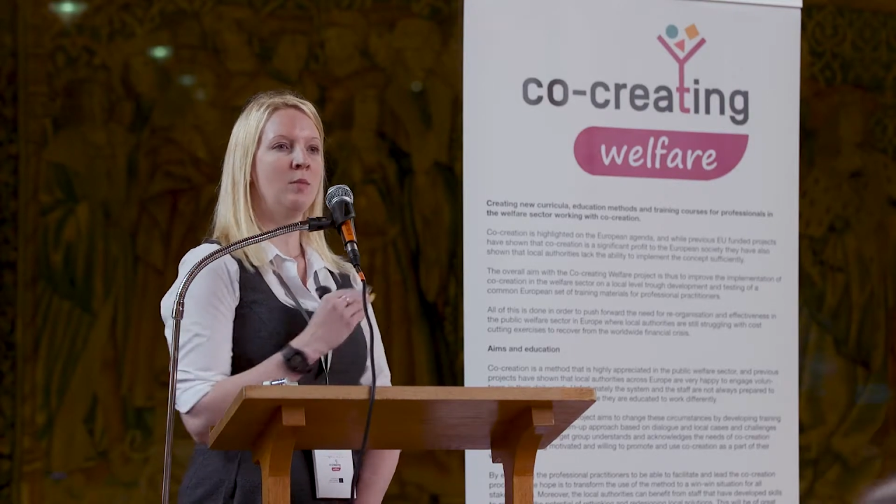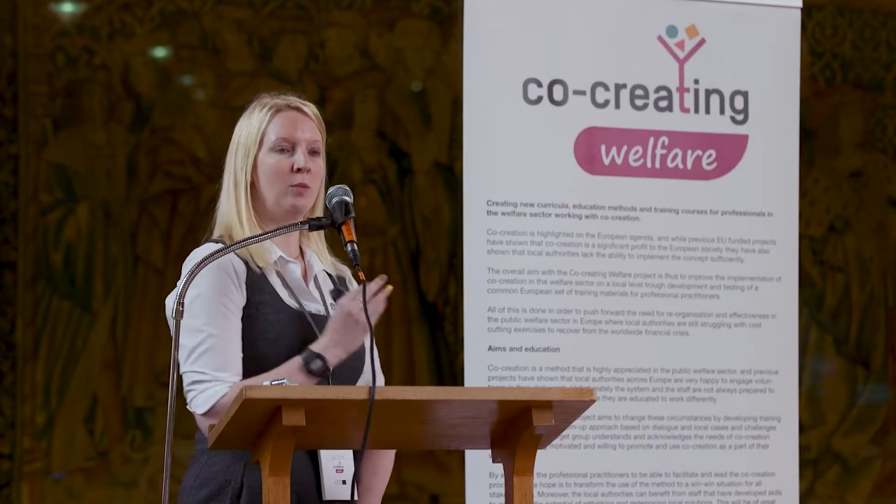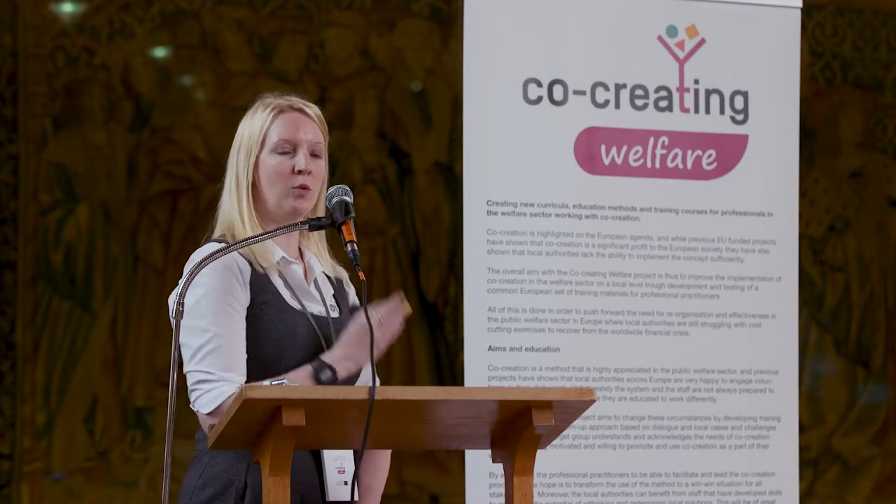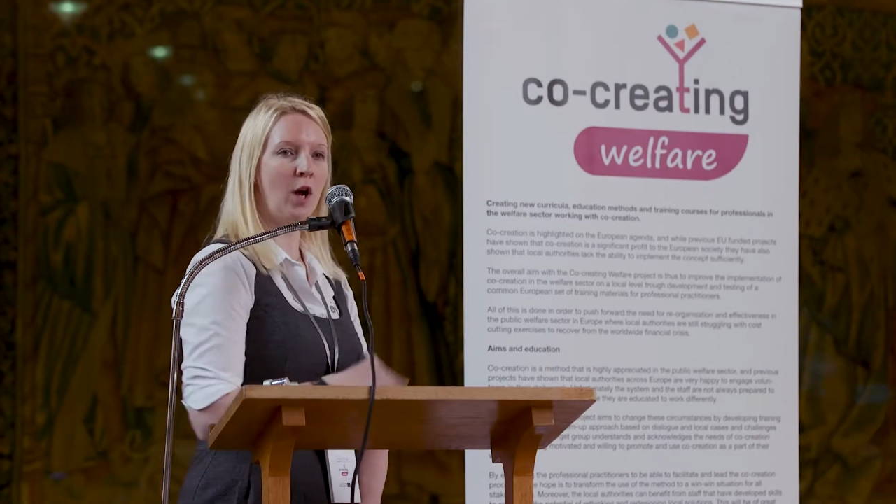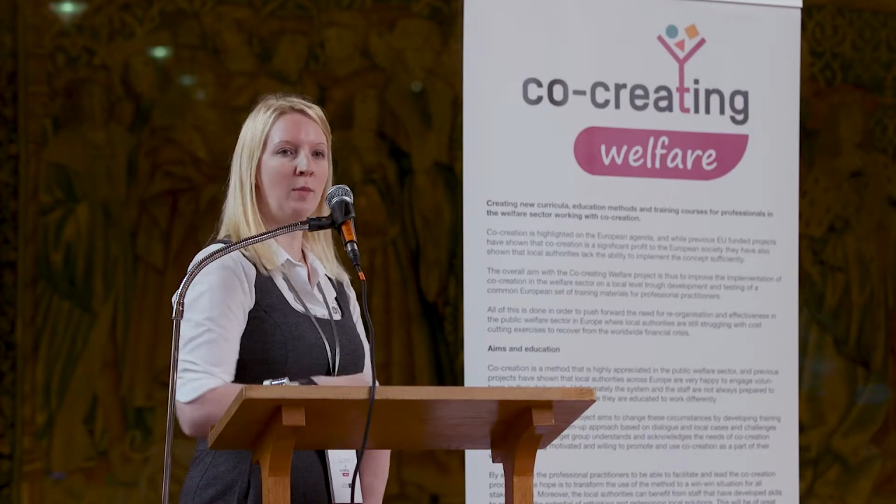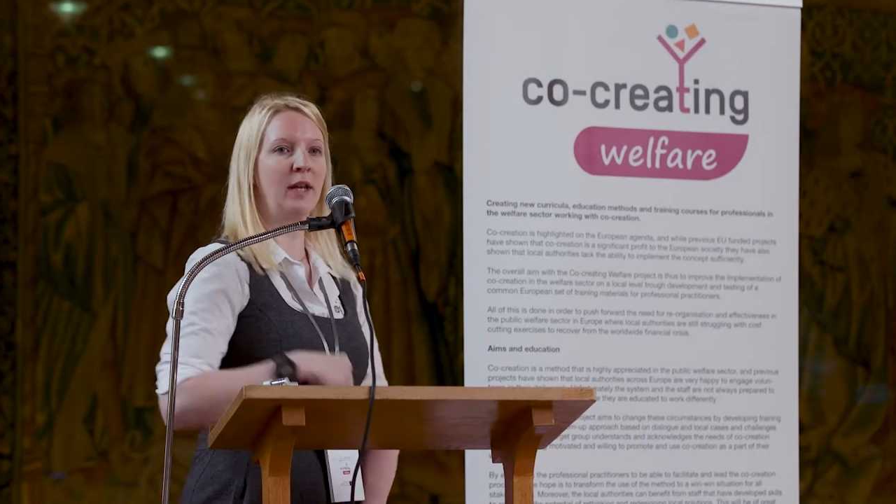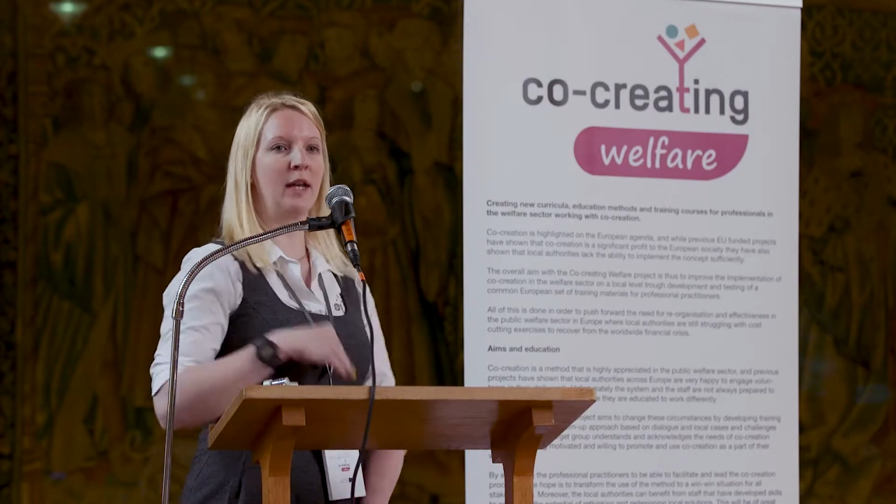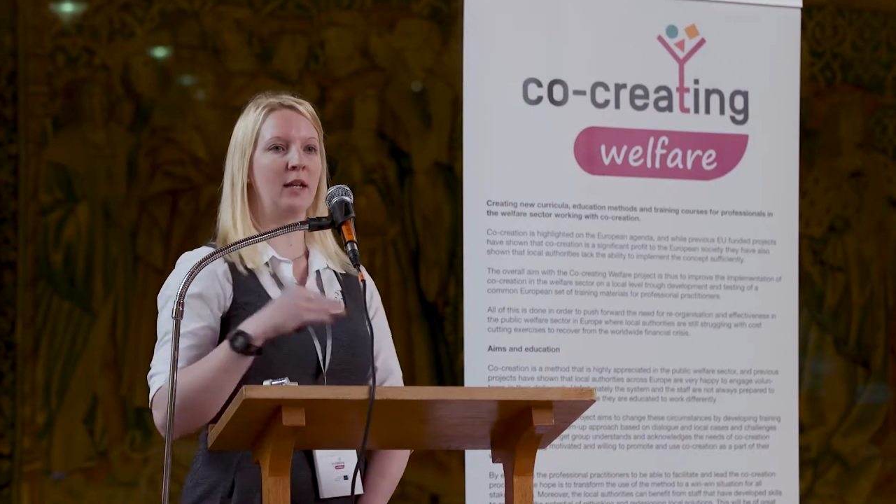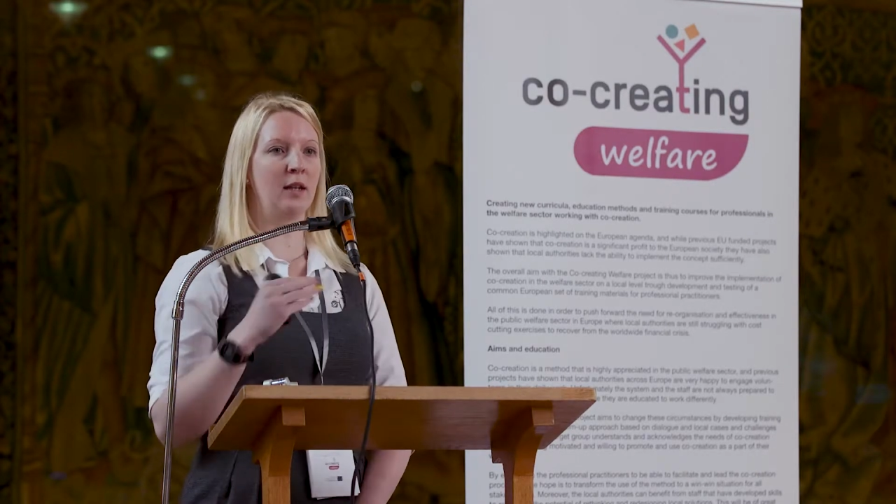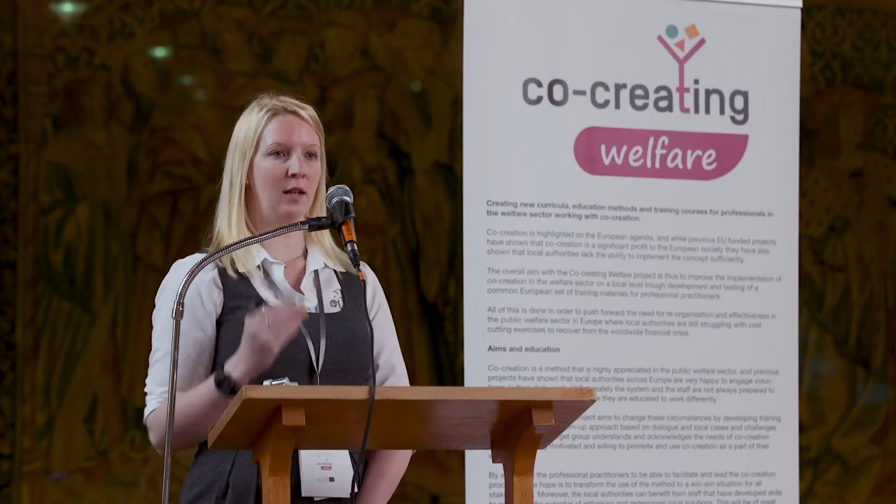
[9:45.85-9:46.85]
people coming
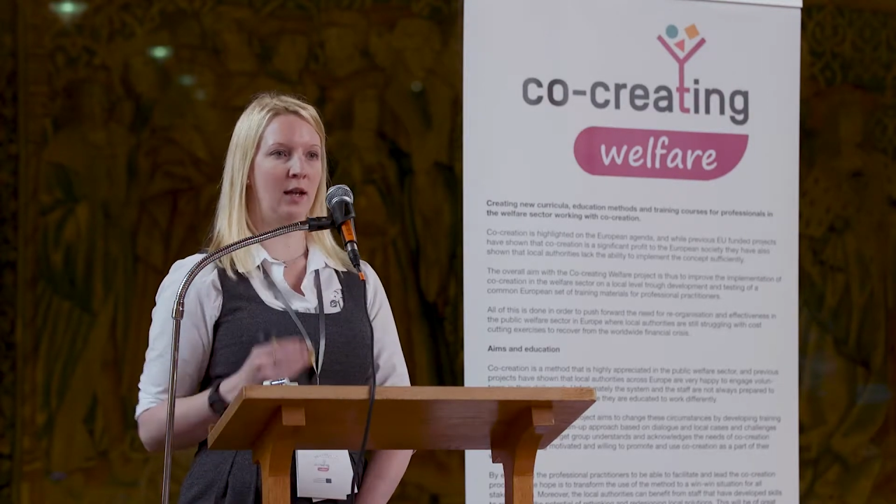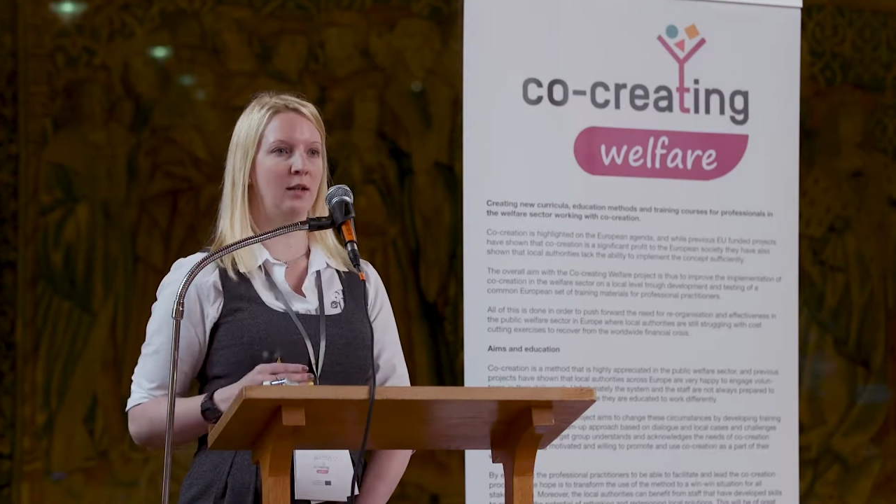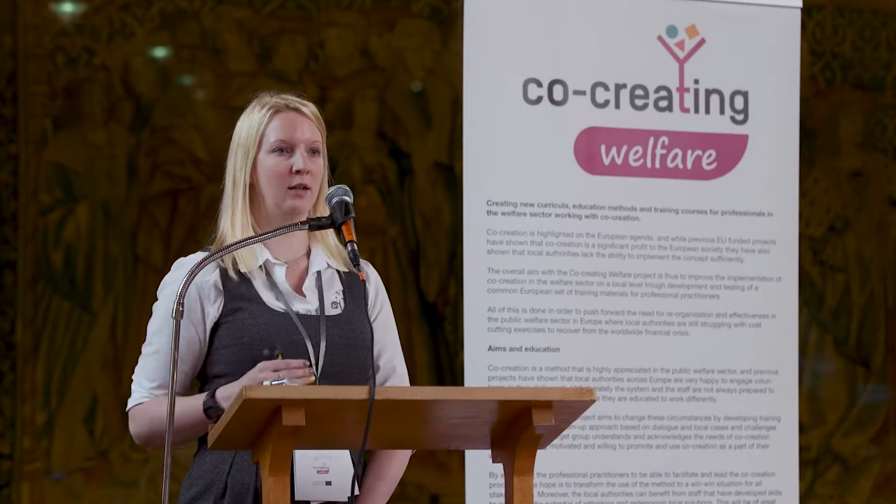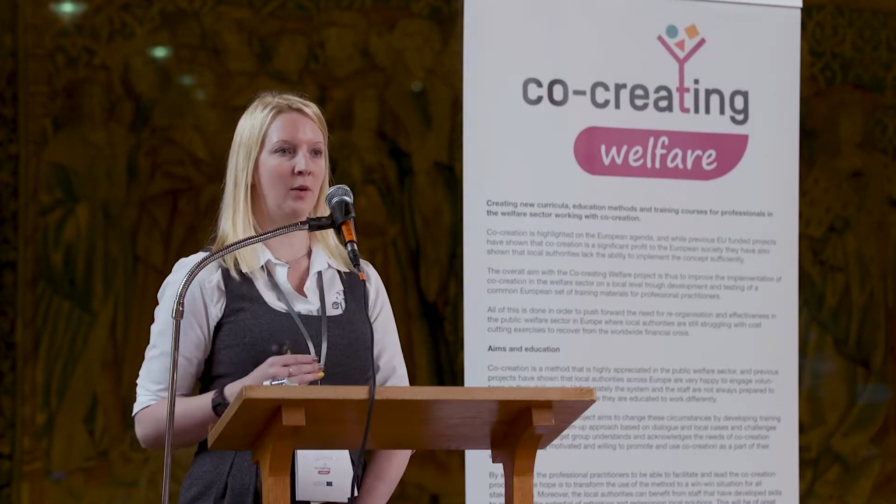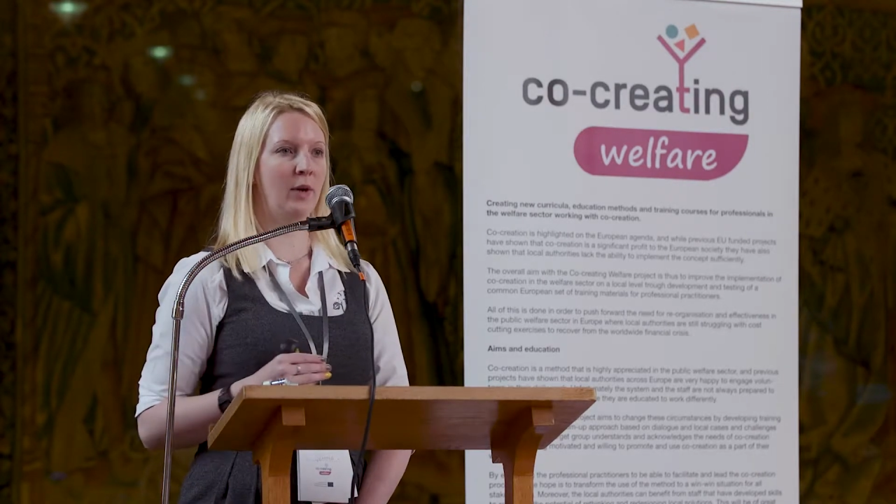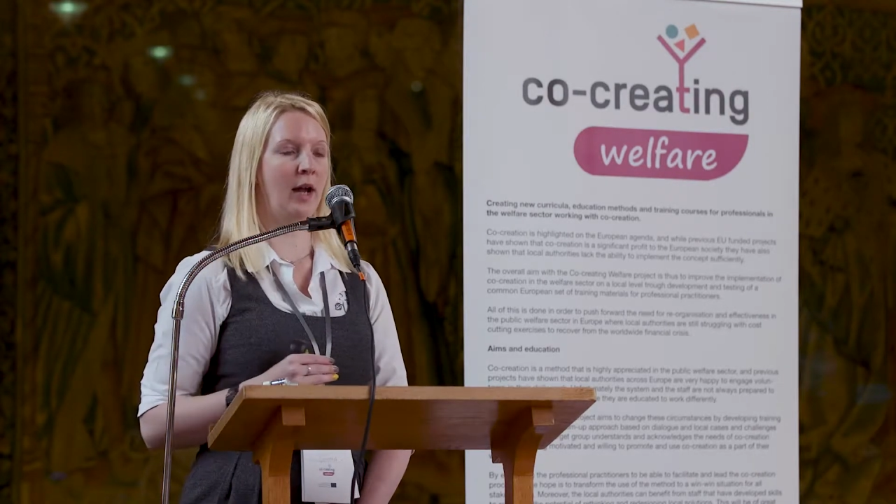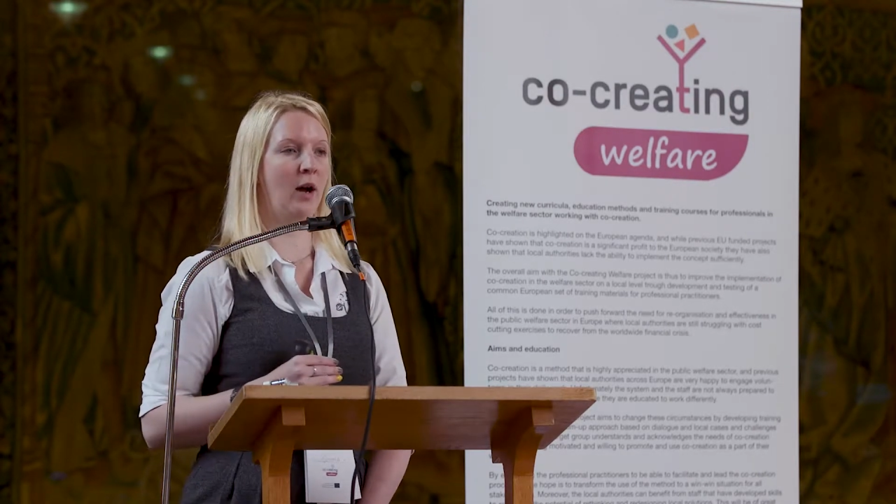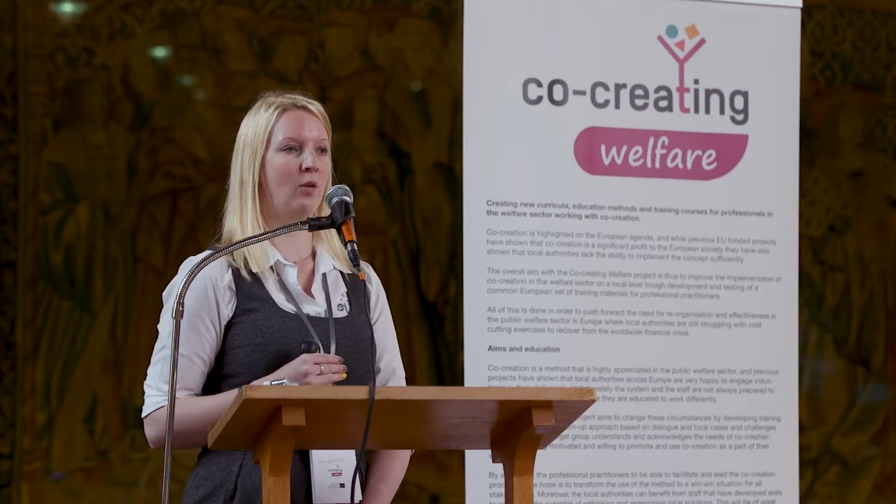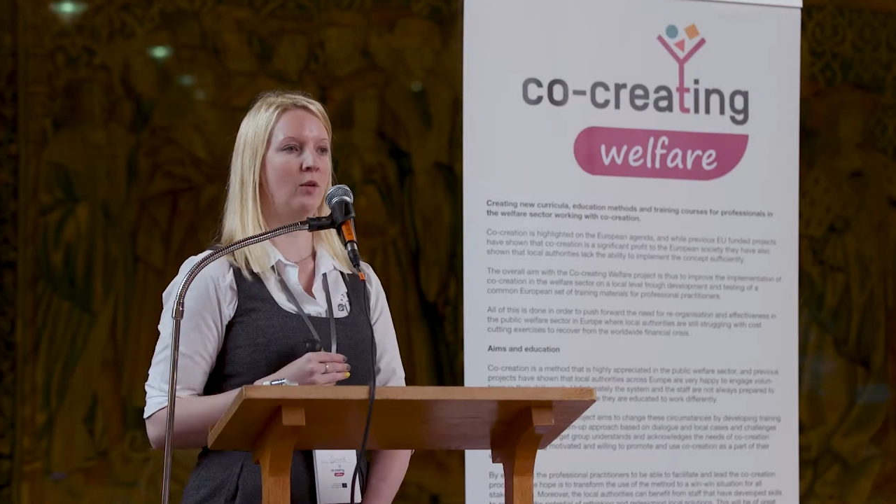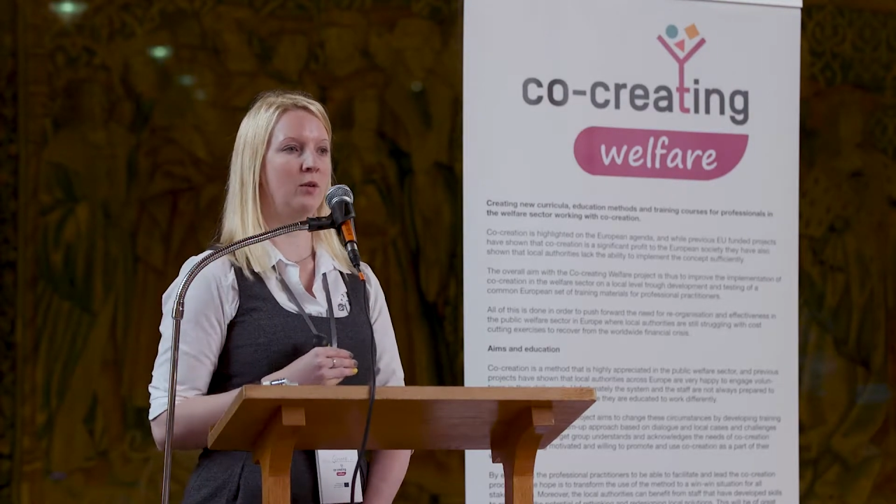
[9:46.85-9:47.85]
in and going
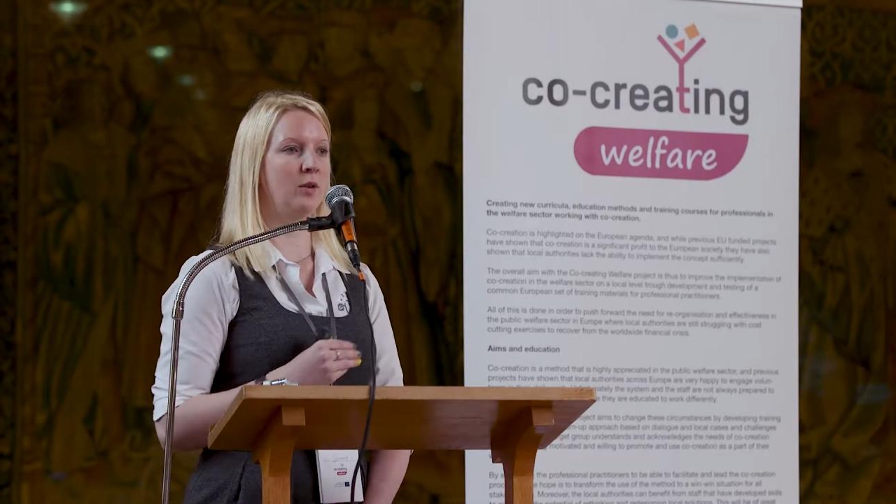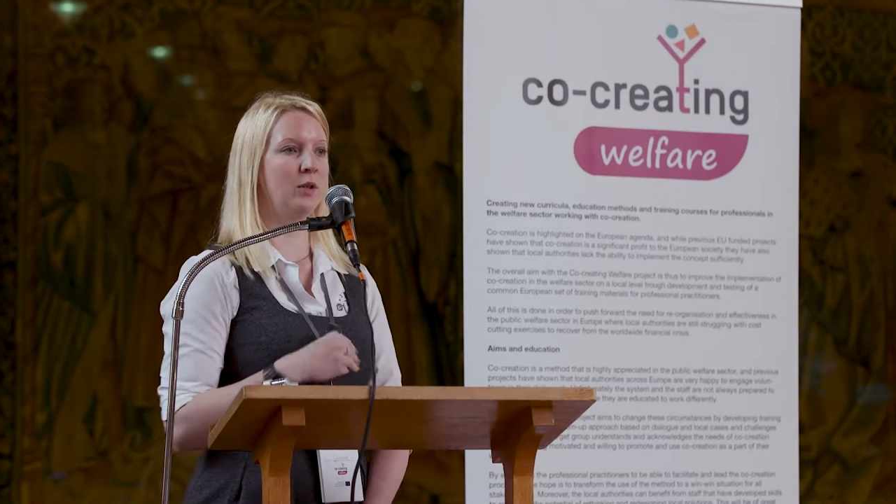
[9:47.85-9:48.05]
out.